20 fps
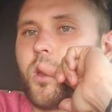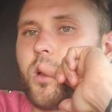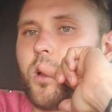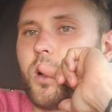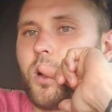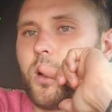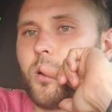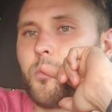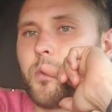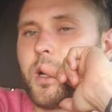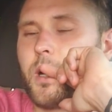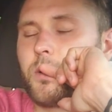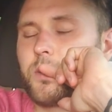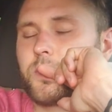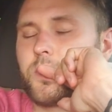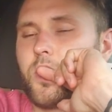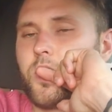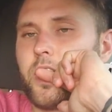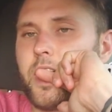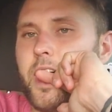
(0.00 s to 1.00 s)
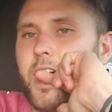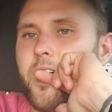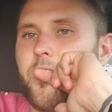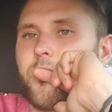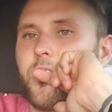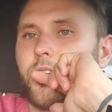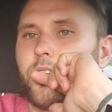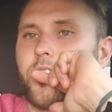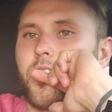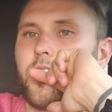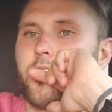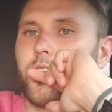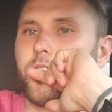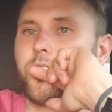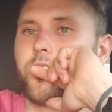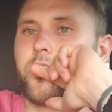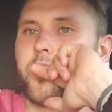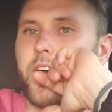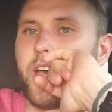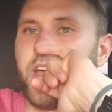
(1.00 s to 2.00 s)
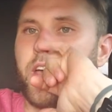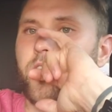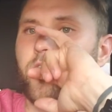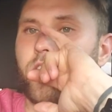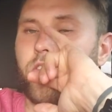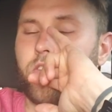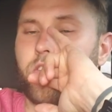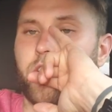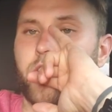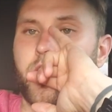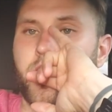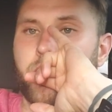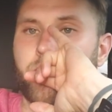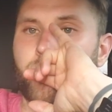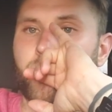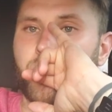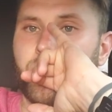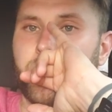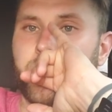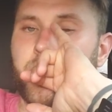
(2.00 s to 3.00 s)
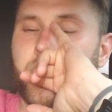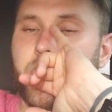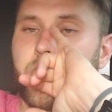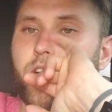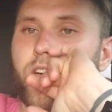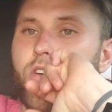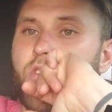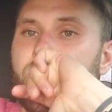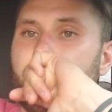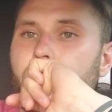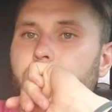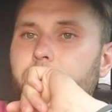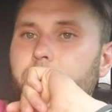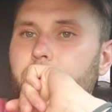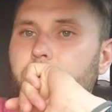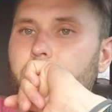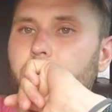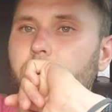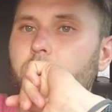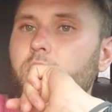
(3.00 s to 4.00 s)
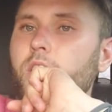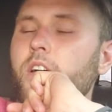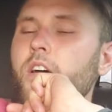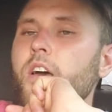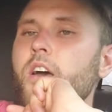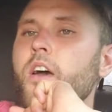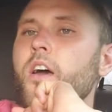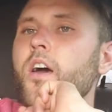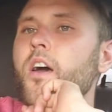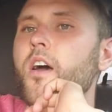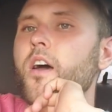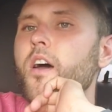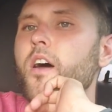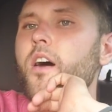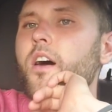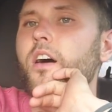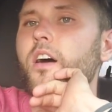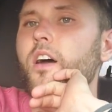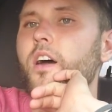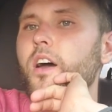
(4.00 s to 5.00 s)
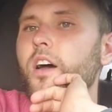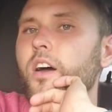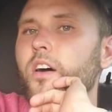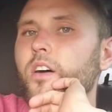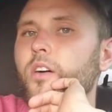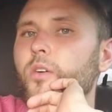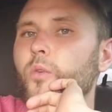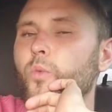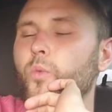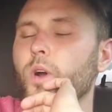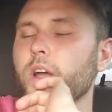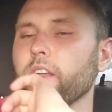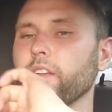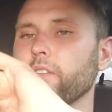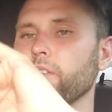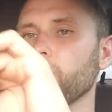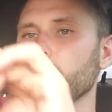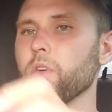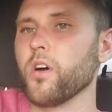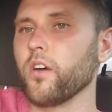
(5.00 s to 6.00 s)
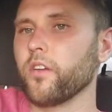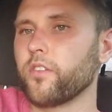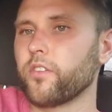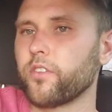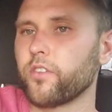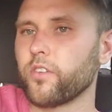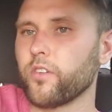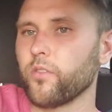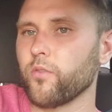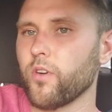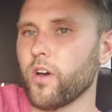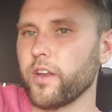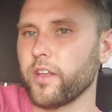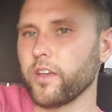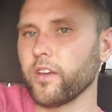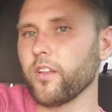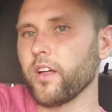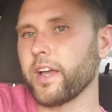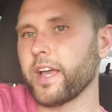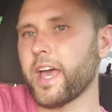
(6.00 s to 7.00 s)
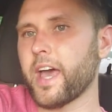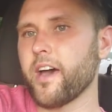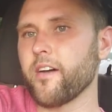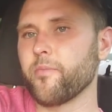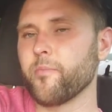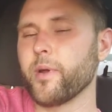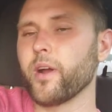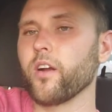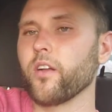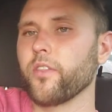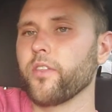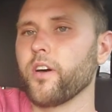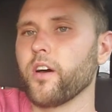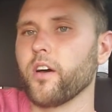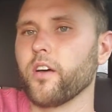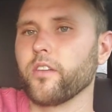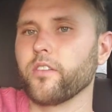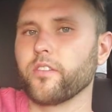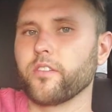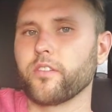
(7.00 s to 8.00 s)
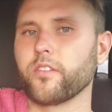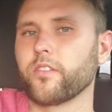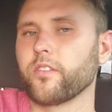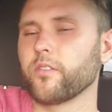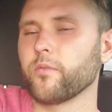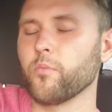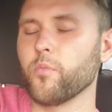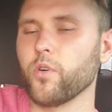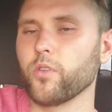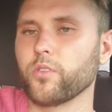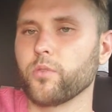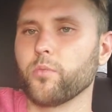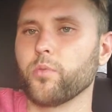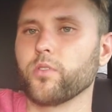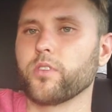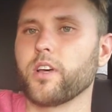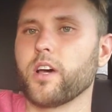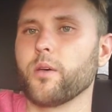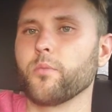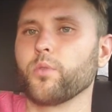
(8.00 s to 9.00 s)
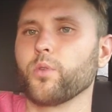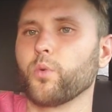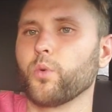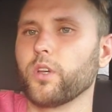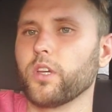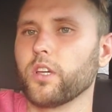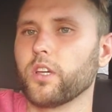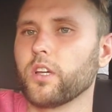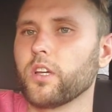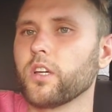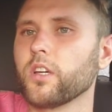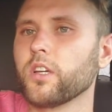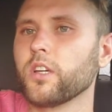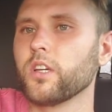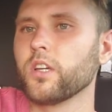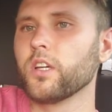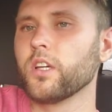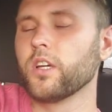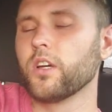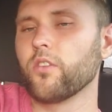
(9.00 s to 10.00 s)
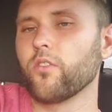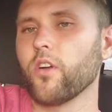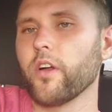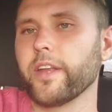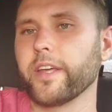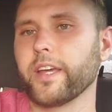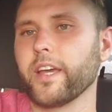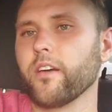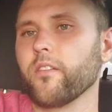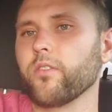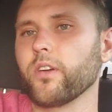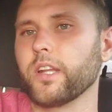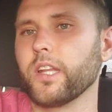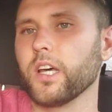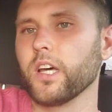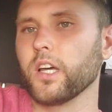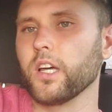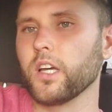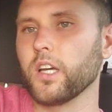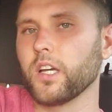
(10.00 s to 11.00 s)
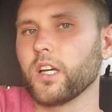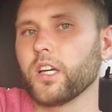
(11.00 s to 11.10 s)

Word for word: Um, and I was starting to have the, the, the energy. I really kind of overdid it way too much, running like half marathons multiple times a week, running every day.